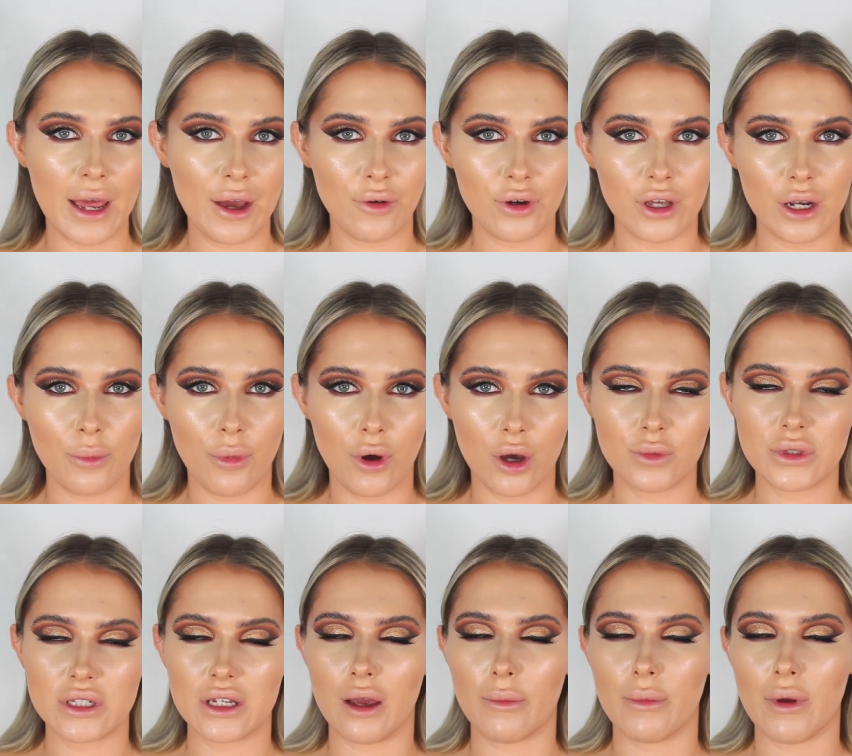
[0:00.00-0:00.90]
now going to pop
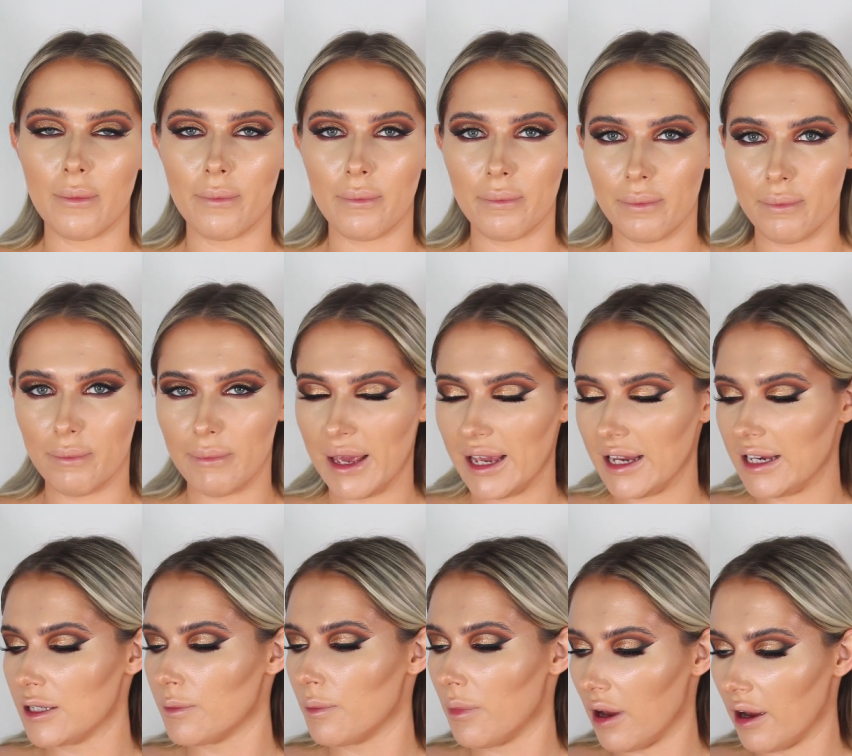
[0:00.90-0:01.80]
some
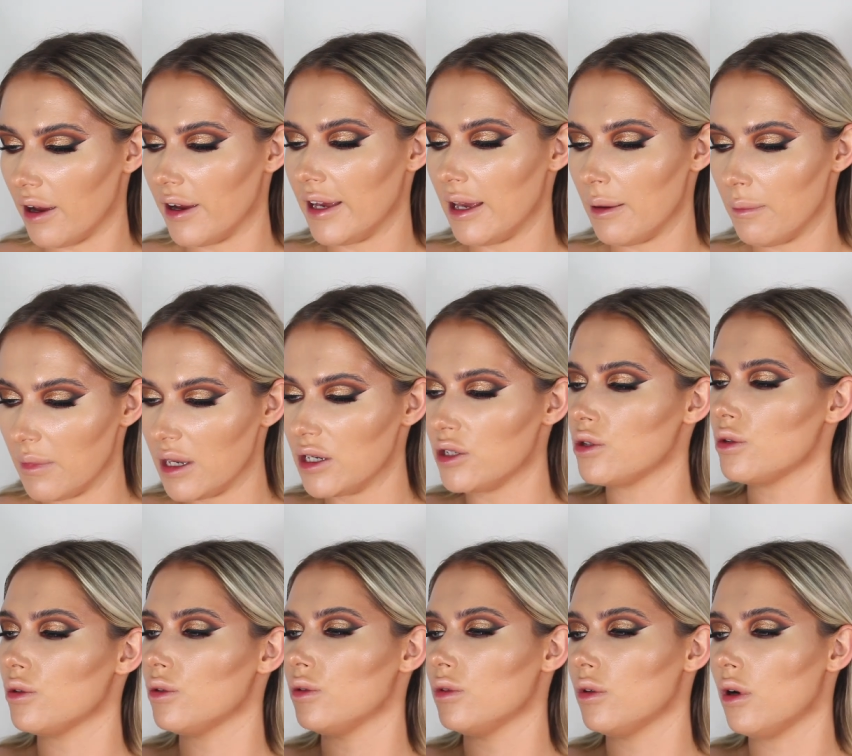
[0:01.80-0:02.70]
Made by
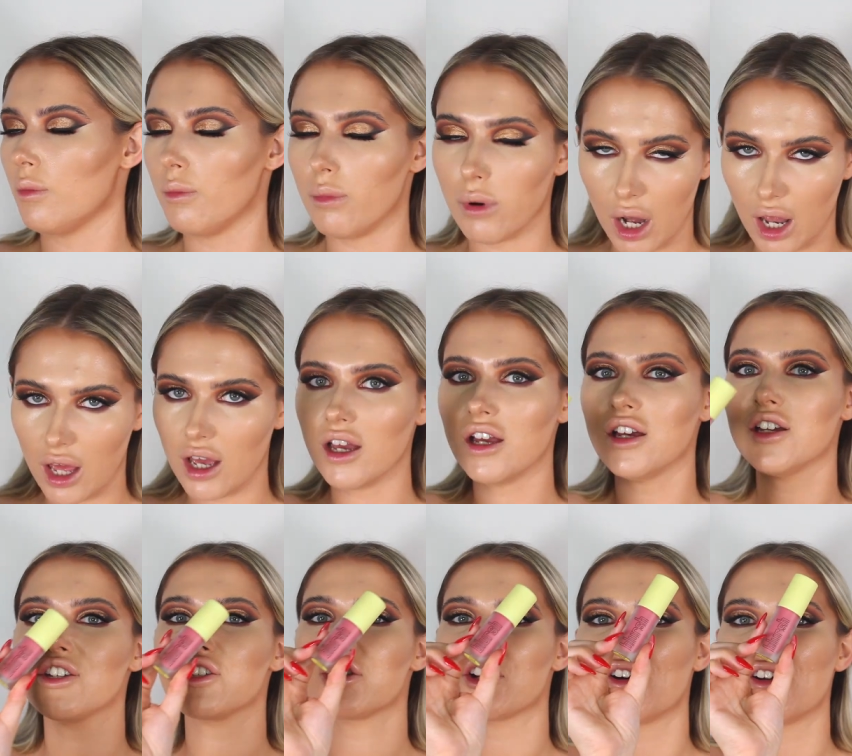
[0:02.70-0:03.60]
Mitchell
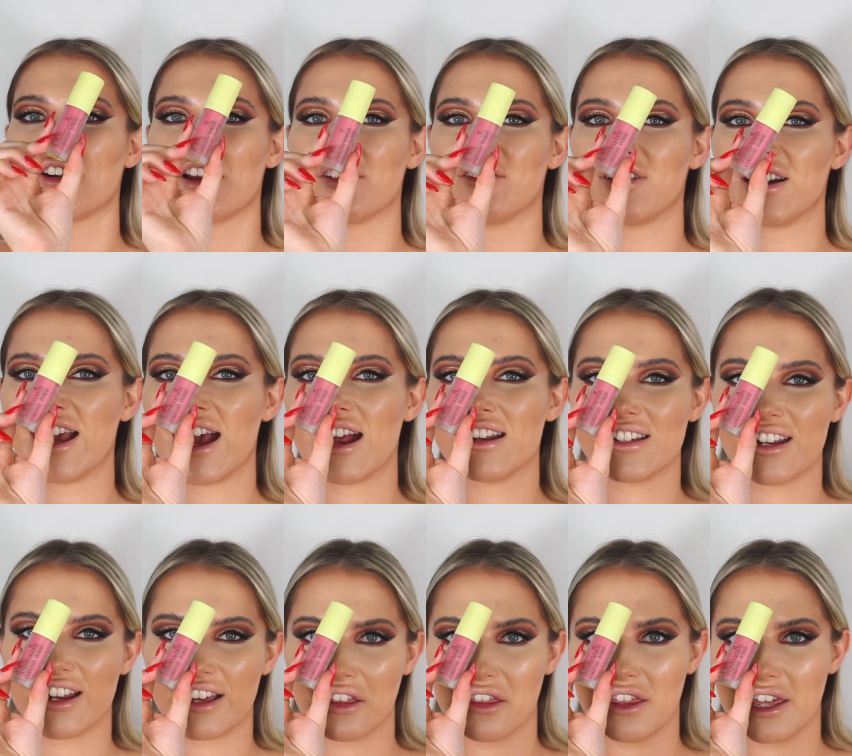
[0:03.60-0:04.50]
blush on. I really had
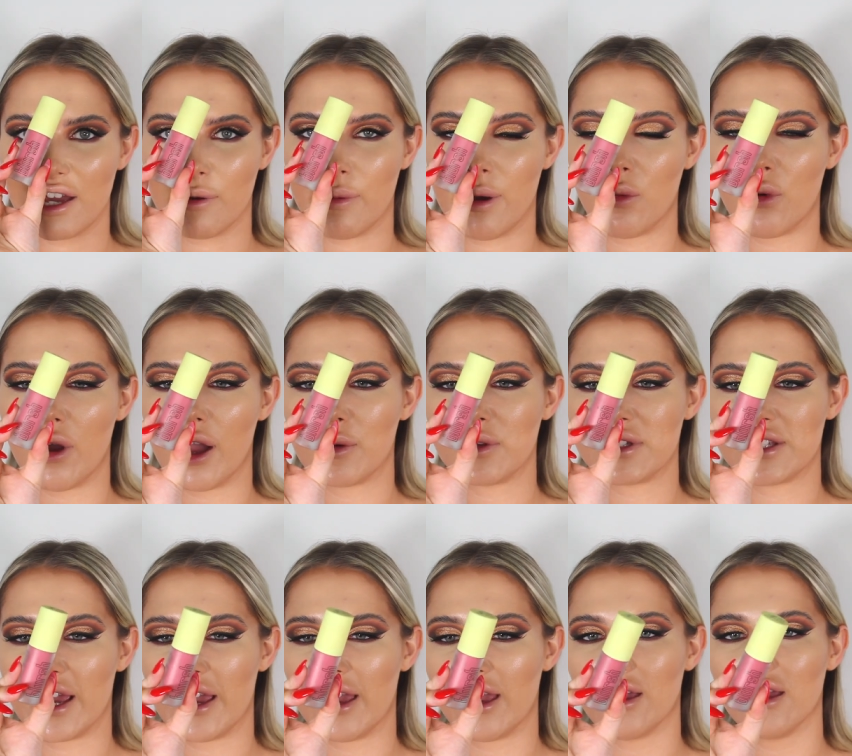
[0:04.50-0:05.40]
to like think about what I was
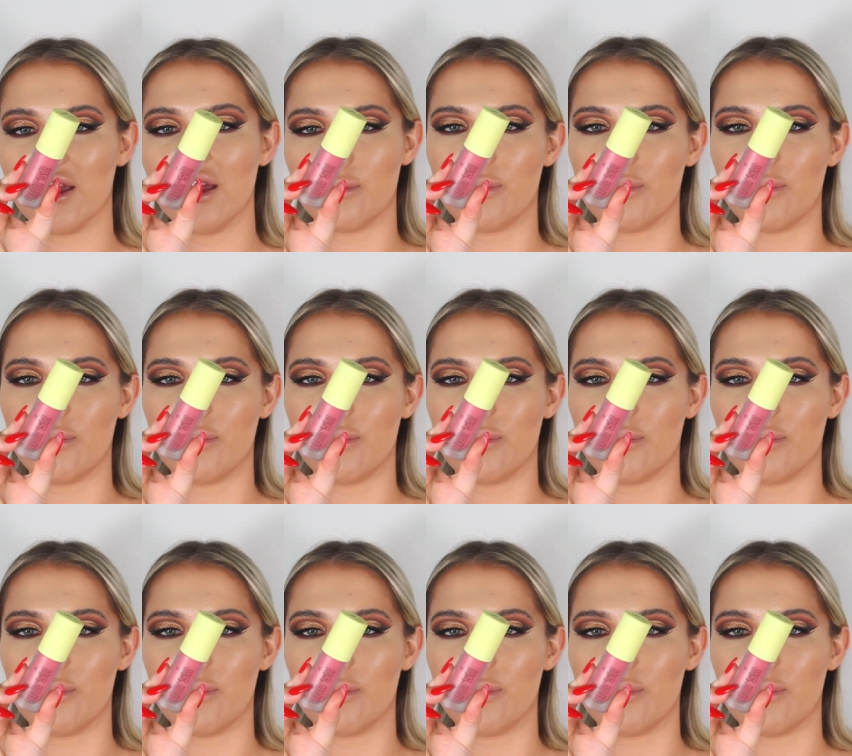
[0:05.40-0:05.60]
saying.